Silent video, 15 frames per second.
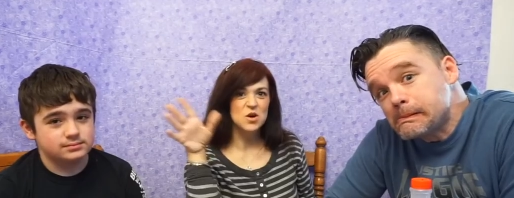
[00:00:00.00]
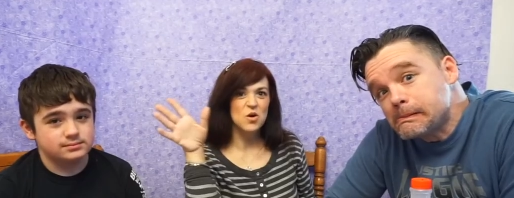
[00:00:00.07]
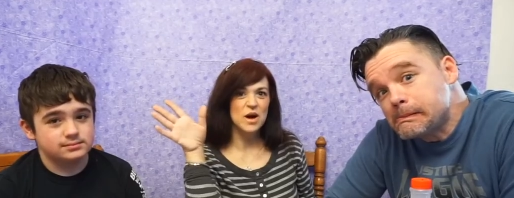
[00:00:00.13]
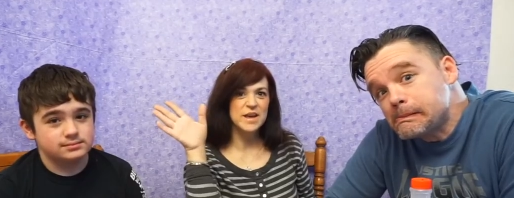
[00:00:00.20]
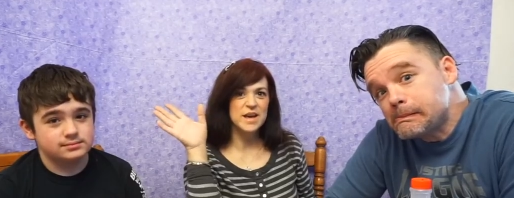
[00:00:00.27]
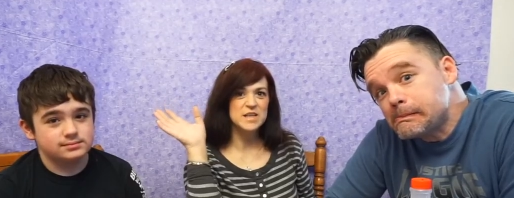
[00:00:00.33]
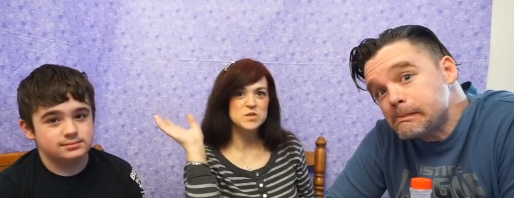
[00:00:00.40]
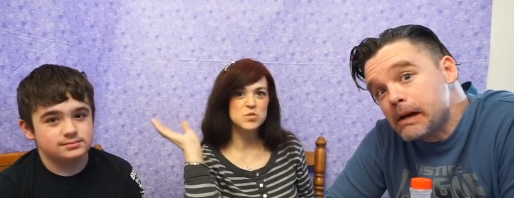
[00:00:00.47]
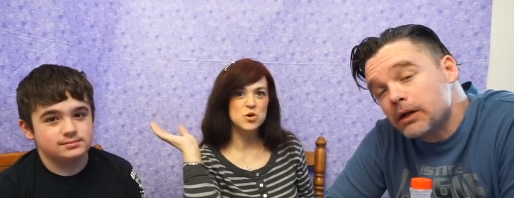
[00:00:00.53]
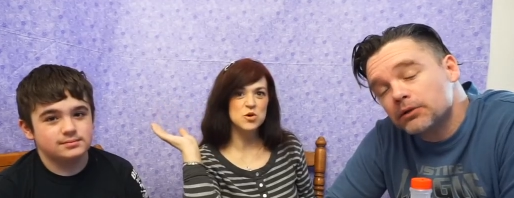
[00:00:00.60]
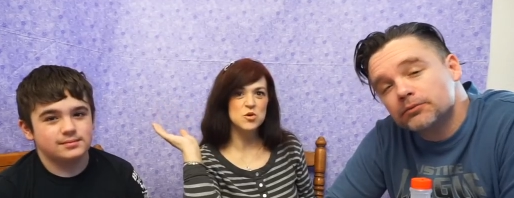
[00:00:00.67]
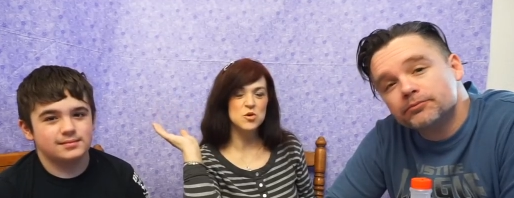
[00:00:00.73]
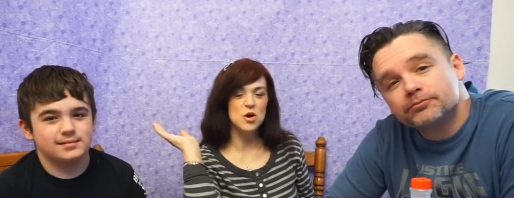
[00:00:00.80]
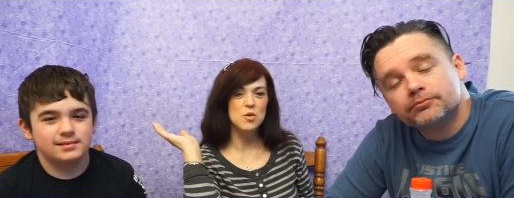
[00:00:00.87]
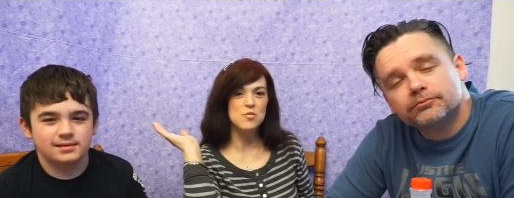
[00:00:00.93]
Speaker 1: so I guess
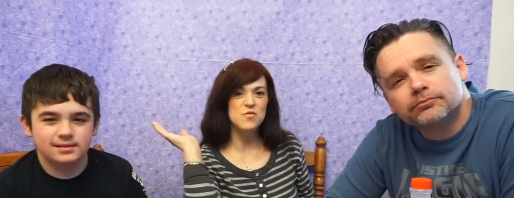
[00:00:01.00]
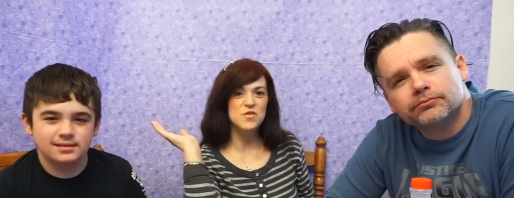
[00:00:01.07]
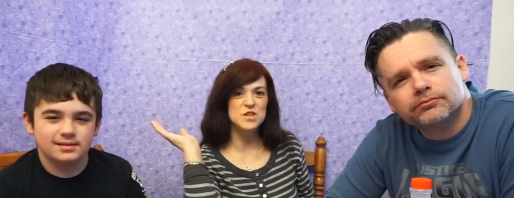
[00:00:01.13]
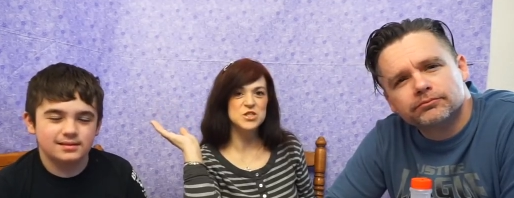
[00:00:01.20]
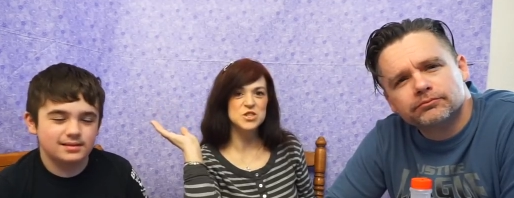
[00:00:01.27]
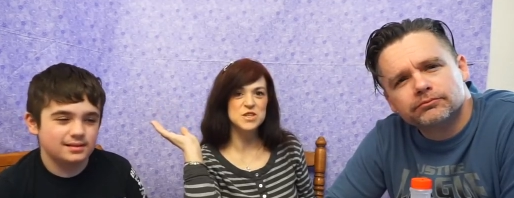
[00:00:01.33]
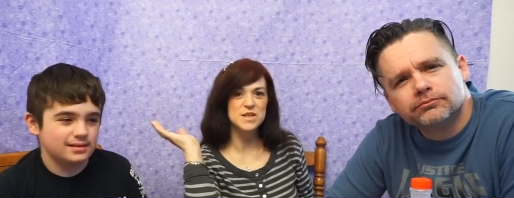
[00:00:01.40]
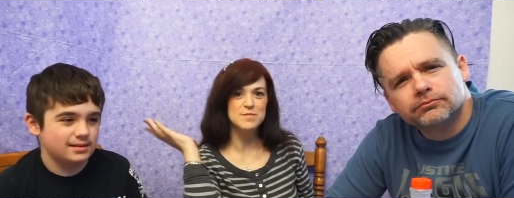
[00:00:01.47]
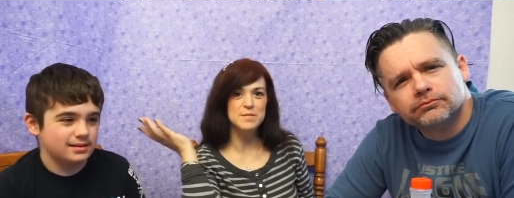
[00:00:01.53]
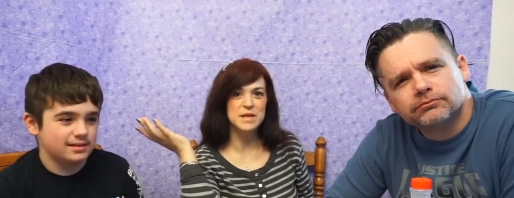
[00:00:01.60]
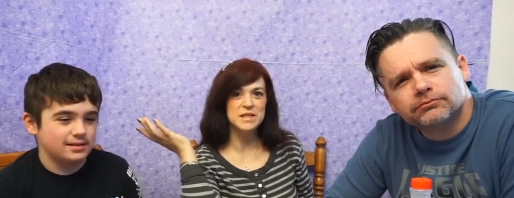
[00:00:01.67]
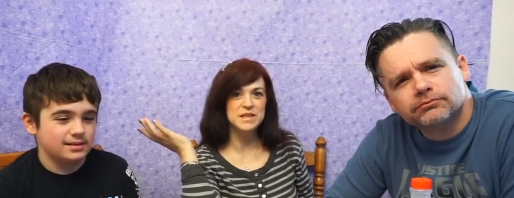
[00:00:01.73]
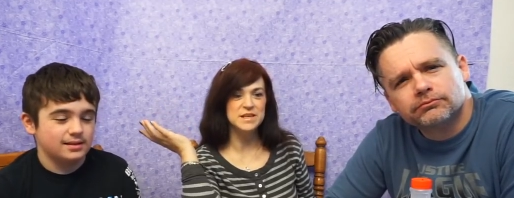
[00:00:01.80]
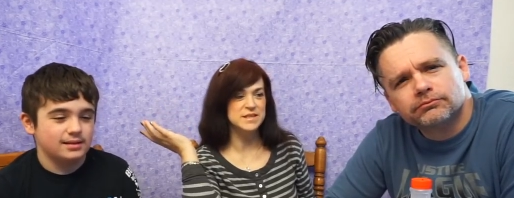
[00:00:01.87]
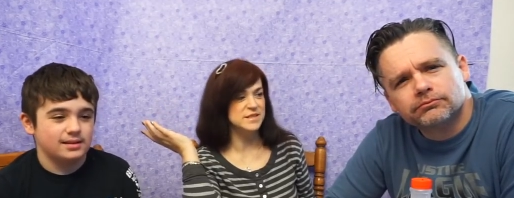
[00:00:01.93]
we're officially
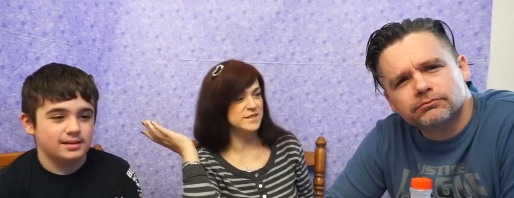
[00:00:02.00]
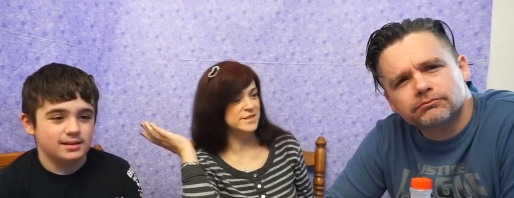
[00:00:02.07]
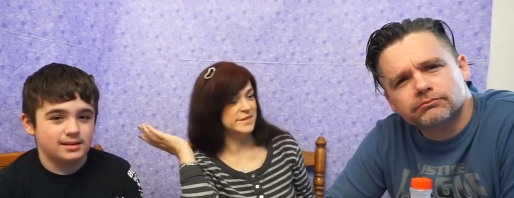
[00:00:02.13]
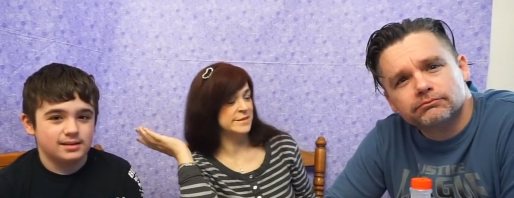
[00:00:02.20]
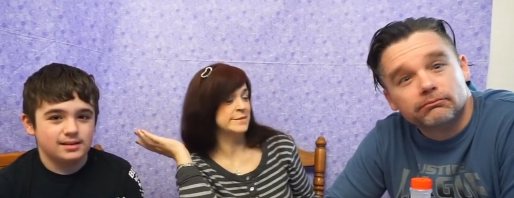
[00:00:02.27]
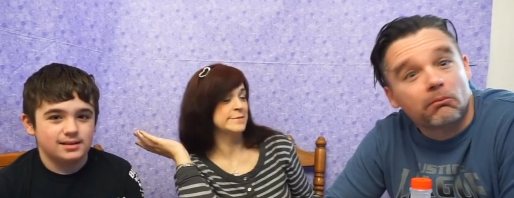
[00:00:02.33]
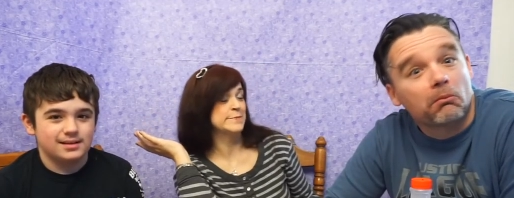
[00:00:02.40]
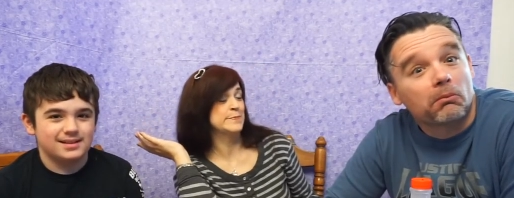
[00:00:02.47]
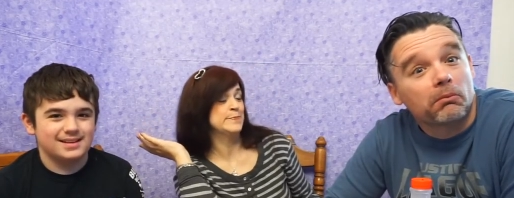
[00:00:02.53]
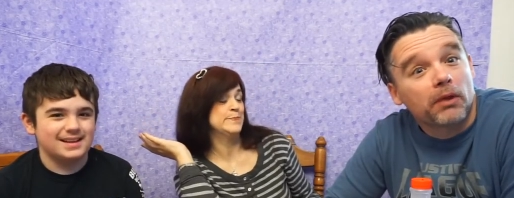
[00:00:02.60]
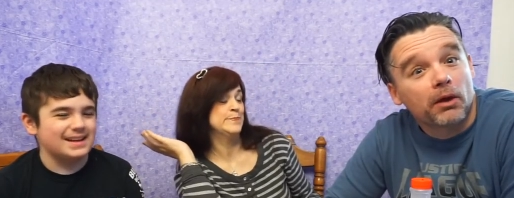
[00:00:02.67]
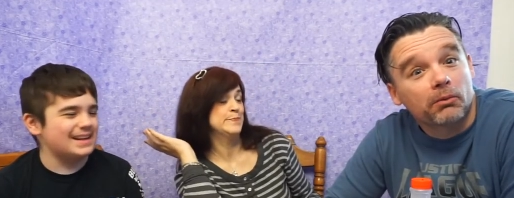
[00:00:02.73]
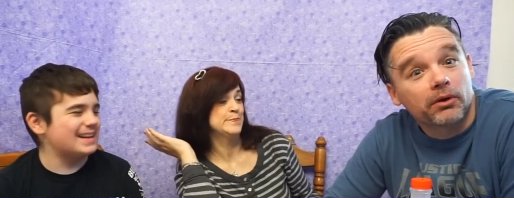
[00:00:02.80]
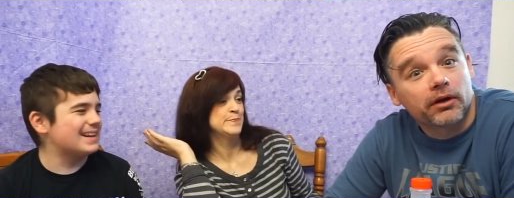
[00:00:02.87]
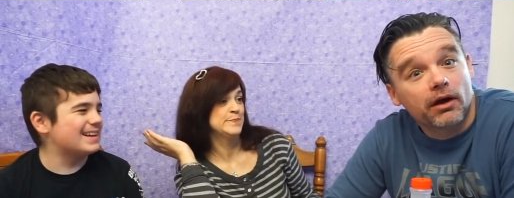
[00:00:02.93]
minions.
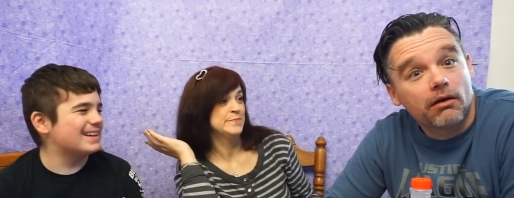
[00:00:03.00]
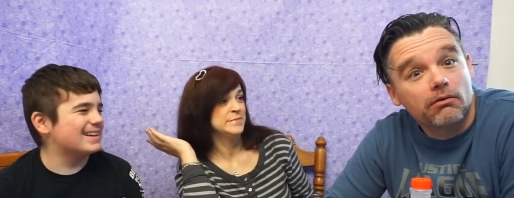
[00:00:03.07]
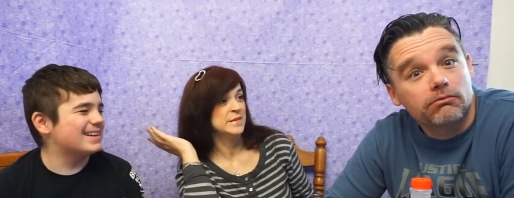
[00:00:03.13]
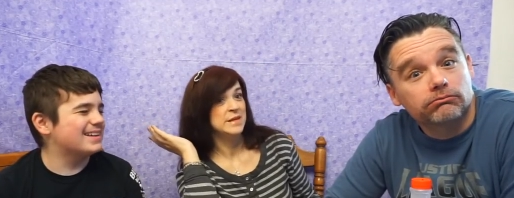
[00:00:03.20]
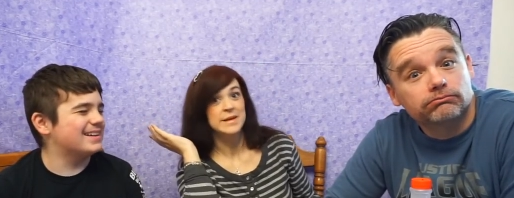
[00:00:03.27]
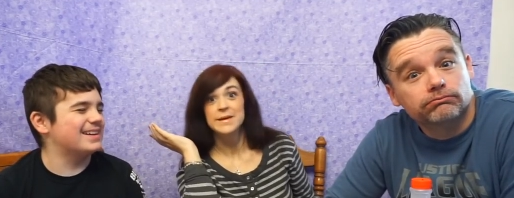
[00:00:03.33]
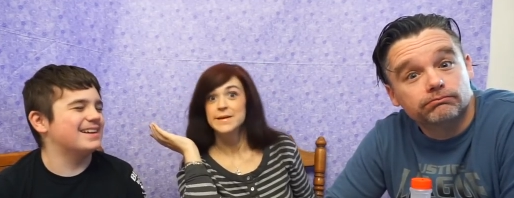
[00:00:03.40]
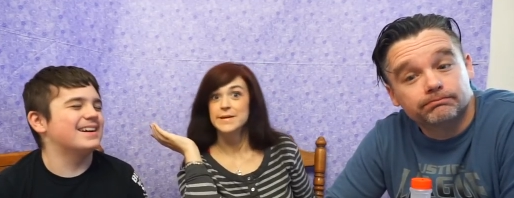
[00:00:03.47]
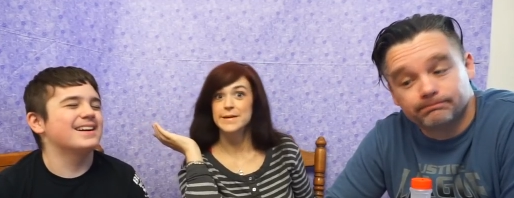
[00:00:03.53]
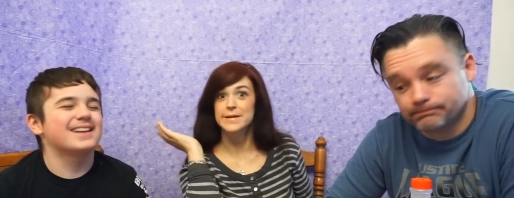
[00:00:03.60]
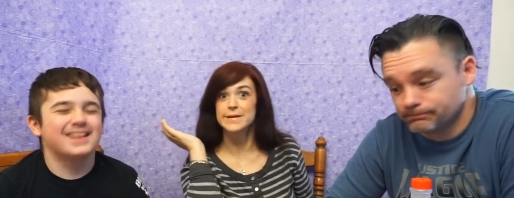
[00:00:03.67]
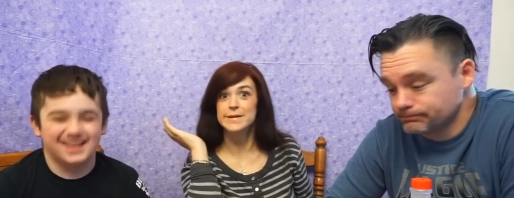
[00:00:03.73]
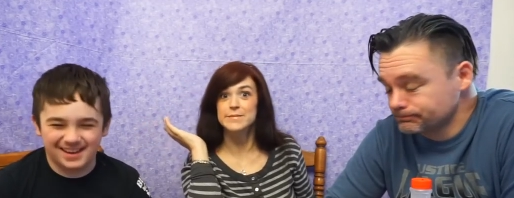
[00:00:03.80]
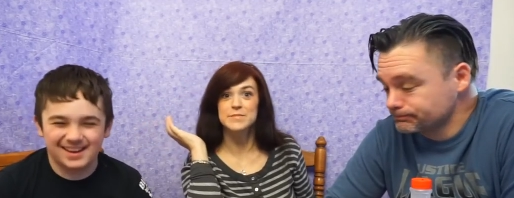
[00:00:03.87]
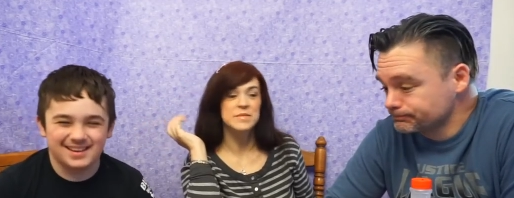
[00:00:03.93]
There you go.
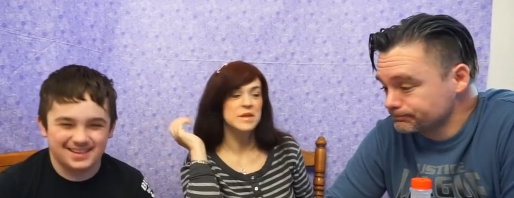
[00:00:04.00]
Yeah.